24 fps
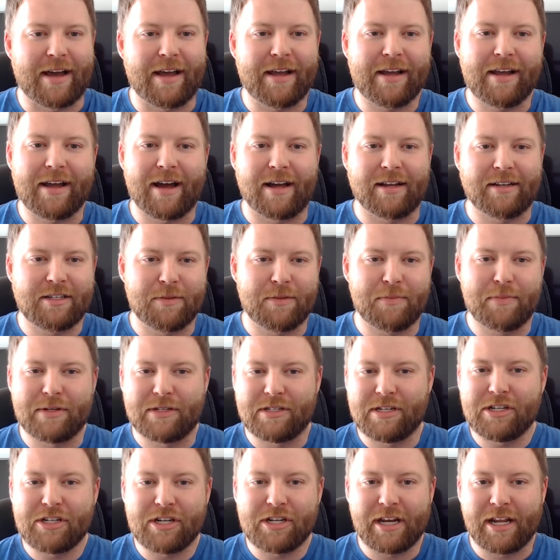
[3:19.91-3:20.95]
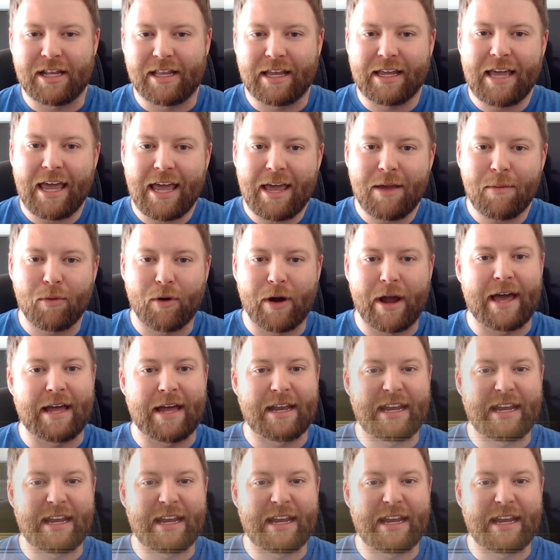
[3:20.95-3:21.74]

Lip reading: I got to position in the game where I had